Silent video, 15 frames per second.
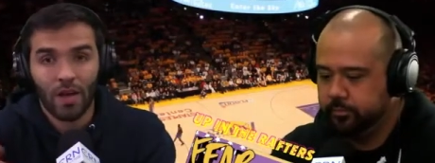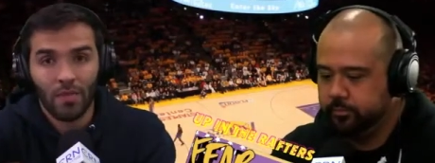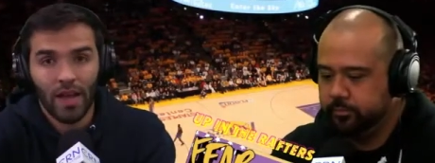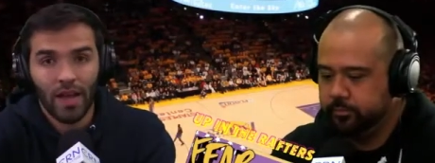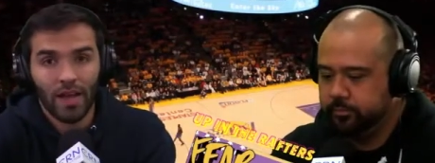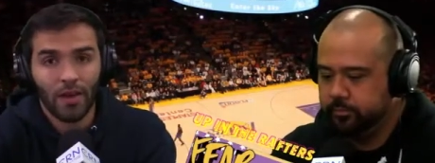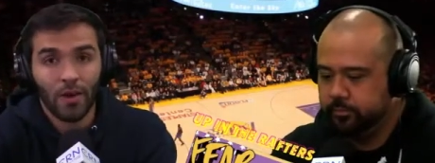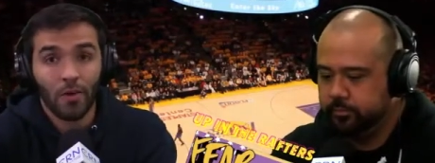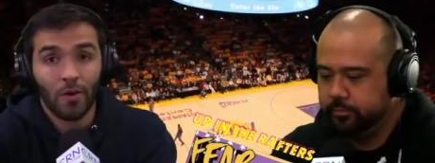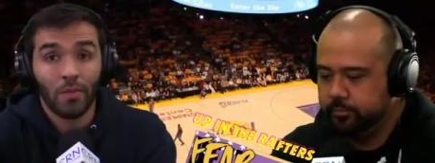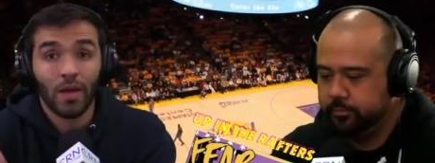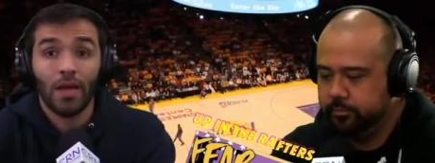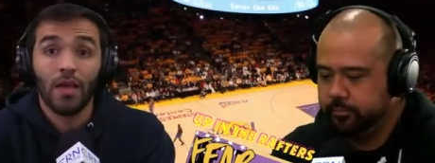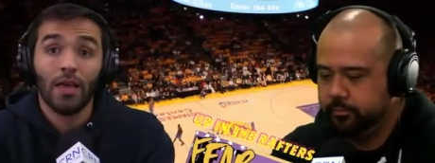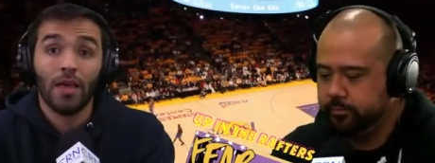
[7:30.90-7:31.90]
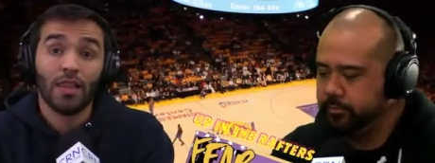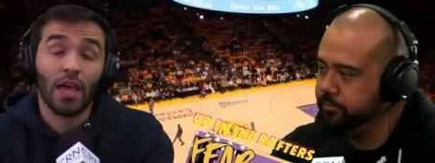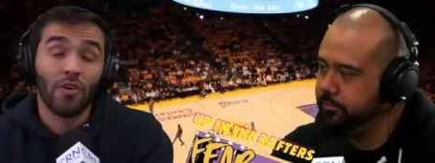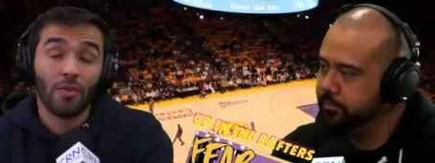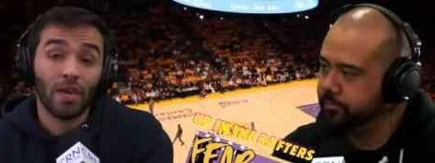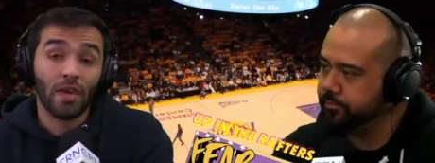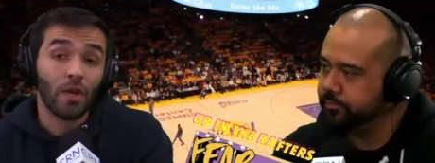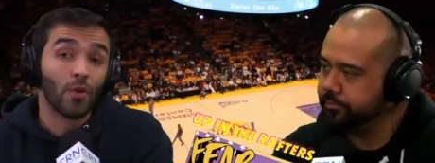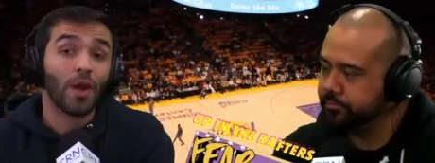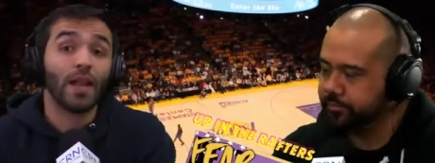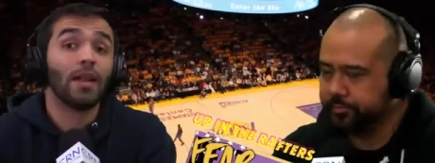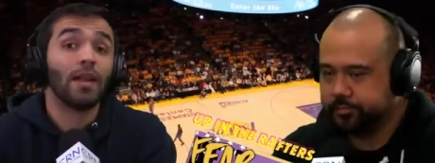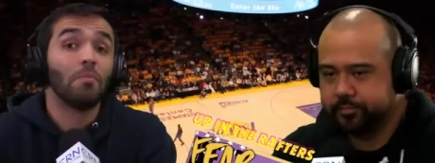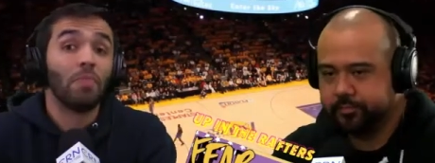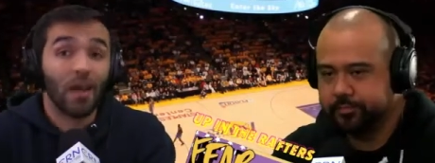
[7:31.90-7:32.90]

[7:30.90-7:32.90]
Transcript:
Speaker 1: back home, they will be greeted by